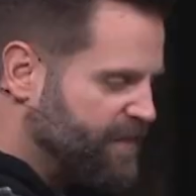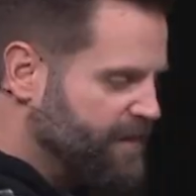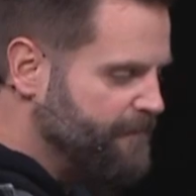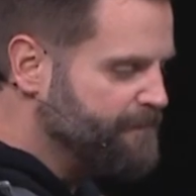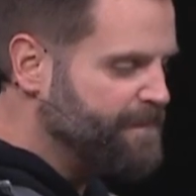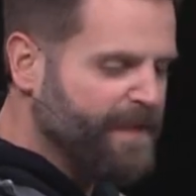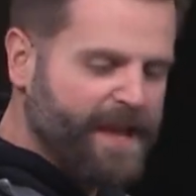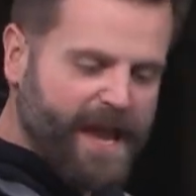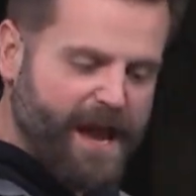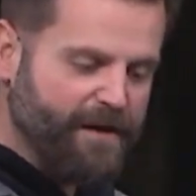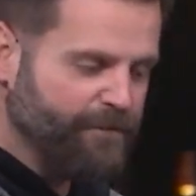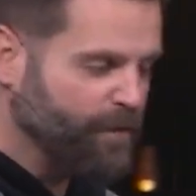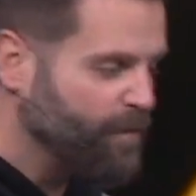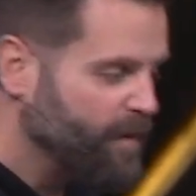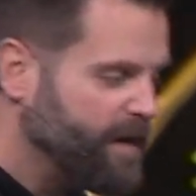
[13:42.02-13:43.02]
him
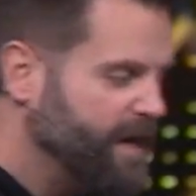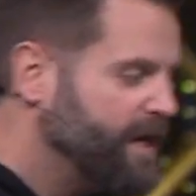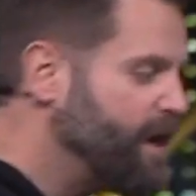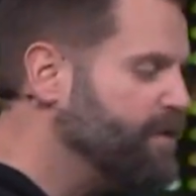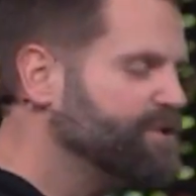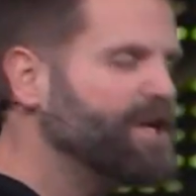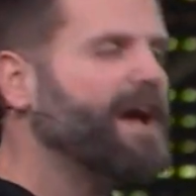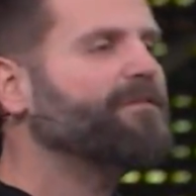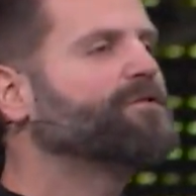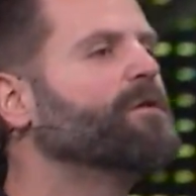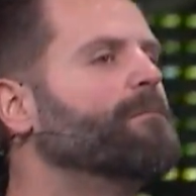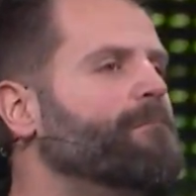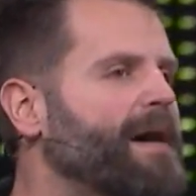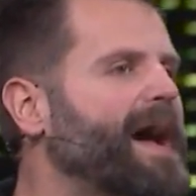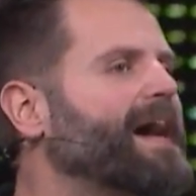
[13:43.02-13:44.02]
everywhere he goes. You have to
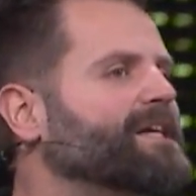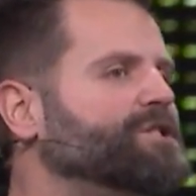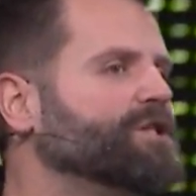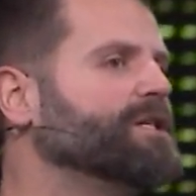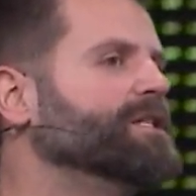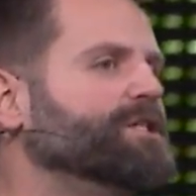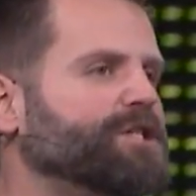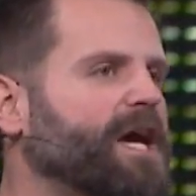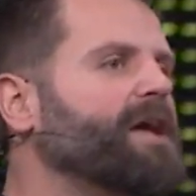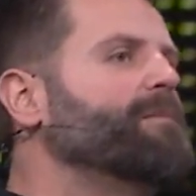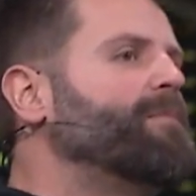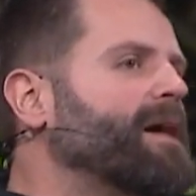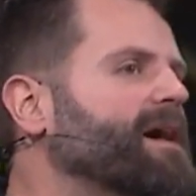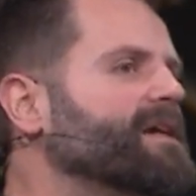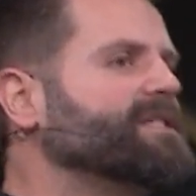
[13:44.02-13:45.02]
imagine
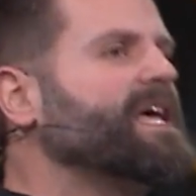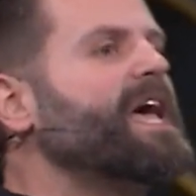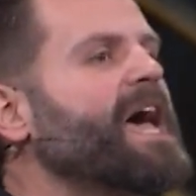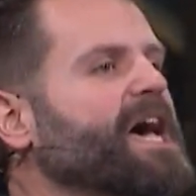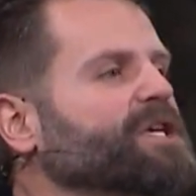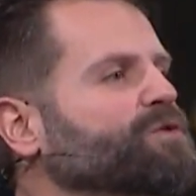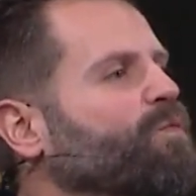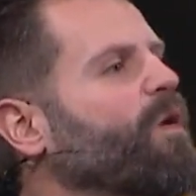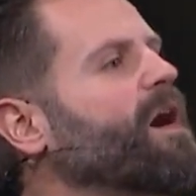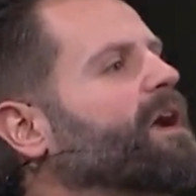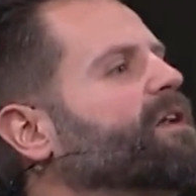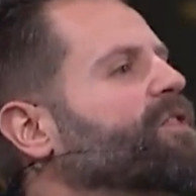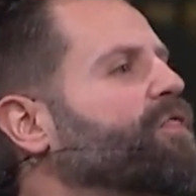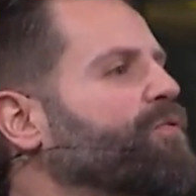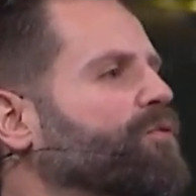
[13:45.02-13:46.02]
Jabez has
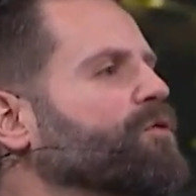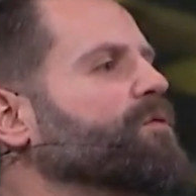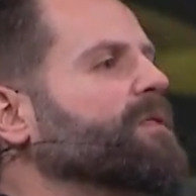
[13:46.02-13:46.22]
walked through